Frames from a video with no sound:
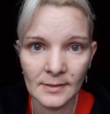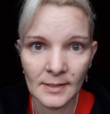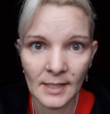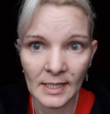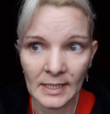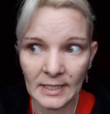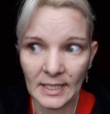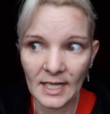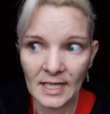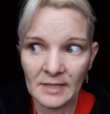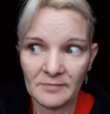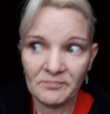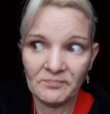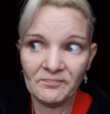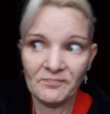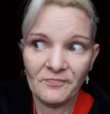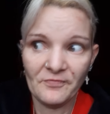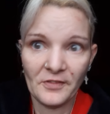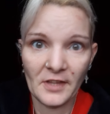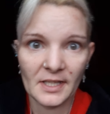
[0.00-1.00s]
I
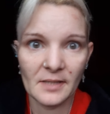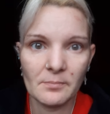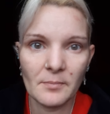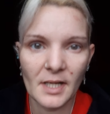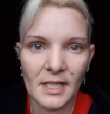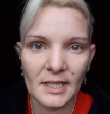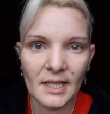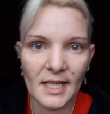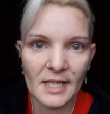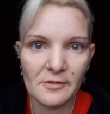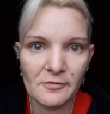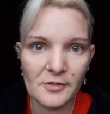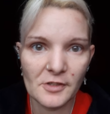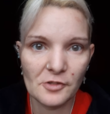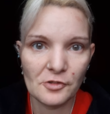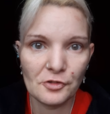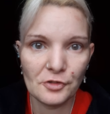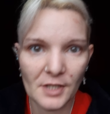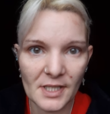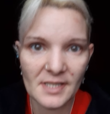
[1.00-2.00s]
think my life
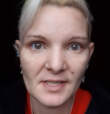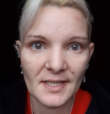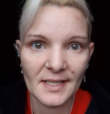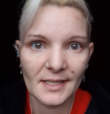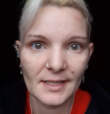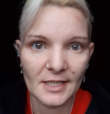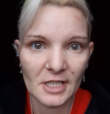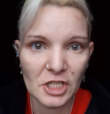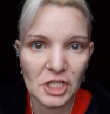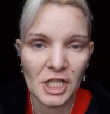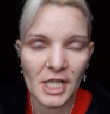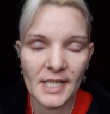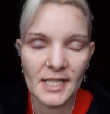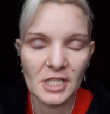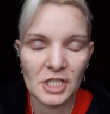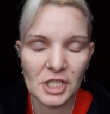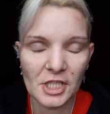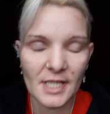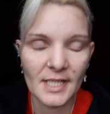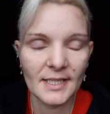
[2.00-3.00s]
has drastically
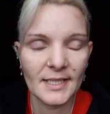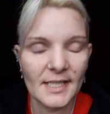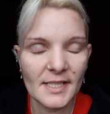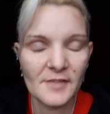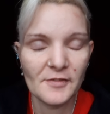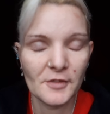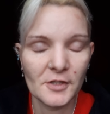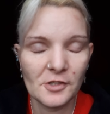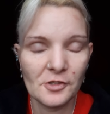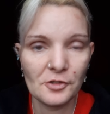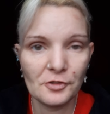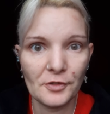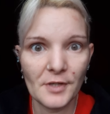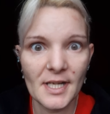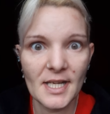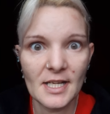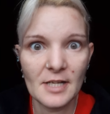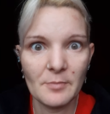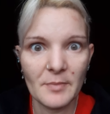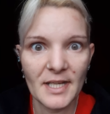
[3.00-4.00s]
changed, and it's
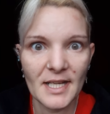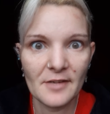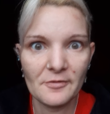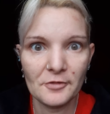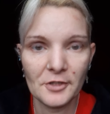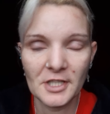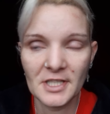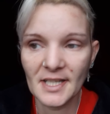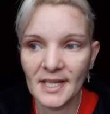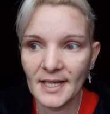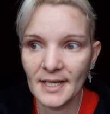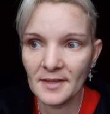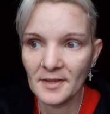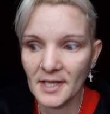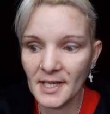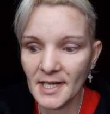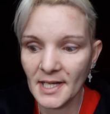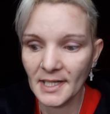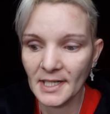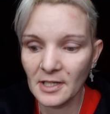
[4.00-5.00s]
frustrating me every day
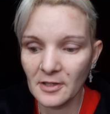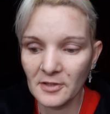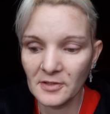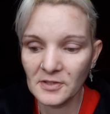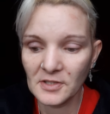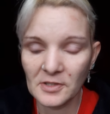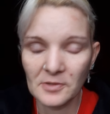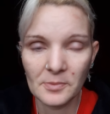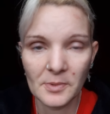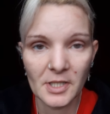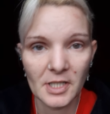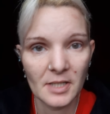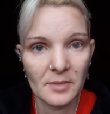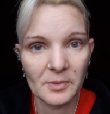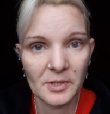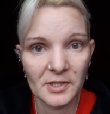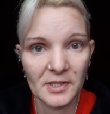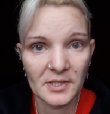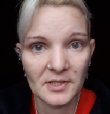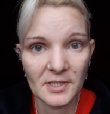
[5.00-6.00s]
that I can't do what I
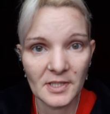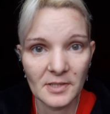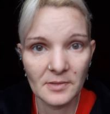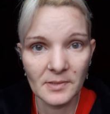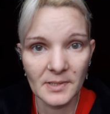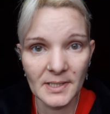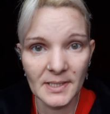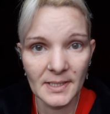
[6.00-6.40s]
want to do.